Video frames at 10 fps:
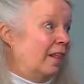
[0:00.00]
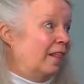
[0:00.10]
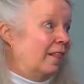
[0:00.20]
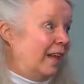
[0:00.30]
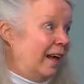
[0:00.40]

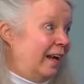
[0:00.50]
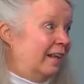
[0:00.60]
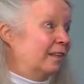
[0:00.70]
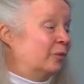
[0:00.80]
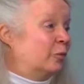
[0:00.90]
mm-hmm.
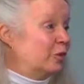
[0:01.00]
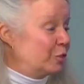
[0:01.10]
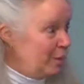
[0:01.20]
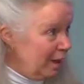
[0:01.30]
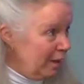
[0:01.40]
that was
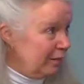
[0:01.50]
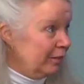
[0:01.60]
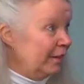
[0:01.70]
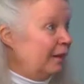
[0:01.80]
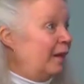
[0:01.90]

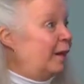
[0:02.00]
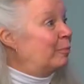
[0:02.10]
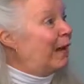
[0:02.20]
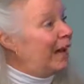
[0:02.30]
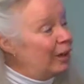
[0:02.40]
bothering
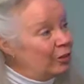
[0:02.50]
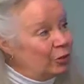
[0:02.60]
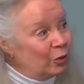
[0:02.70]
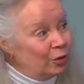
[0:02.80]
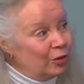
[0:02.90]
them.
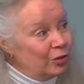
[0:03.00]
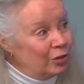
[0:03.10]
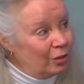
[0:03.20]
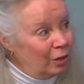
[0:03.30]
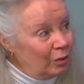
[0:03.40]
Outdoors,
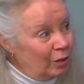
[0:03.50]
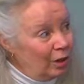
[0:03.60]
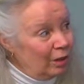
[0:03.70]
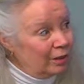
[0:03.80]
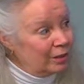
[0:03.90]
no
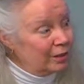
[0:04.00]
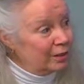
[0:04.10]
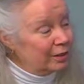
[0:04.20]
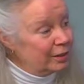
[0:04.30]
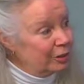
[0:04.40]

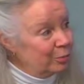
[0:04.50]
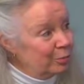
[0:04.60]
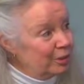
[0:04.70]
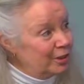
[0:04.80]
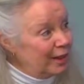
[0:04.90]
laws to
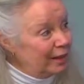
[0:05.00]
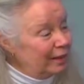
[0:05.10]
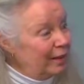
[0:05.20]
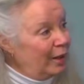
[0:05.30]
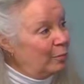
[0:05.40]

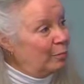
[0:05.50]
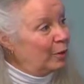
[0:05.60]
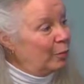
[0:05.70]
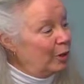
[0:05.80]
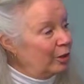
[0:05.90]
protect them,
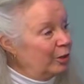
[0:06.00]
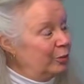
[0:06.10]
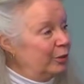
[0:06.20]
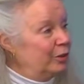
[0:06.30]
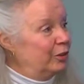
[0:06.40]
but what could
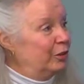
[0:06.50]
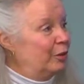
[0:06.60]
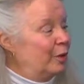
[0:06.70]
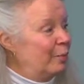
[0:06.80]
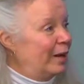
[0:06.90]
we
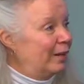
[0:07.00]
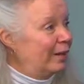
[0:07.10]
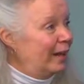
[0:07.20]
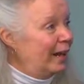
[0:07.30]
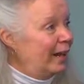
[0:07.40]
do about
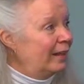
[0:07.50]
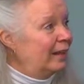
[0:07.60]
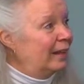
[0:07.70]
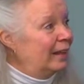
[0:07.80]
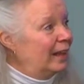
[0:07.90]
that?
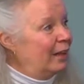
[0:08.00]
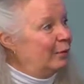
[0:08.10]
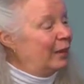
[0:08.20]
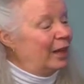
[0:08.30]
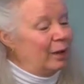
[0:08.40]
And
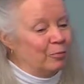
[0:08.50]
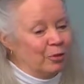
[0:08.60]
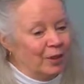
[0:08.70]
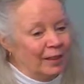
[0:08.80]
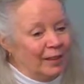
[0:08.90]
we kept
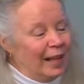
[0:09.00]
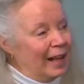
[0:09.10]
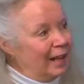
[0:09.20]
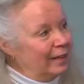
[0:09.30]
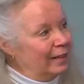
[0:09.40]
trying to
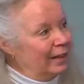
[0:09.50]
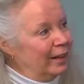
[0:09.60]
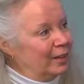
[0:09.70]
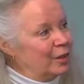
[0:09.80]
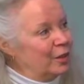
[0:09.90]
add
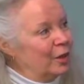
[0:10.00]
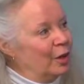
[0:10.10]
things,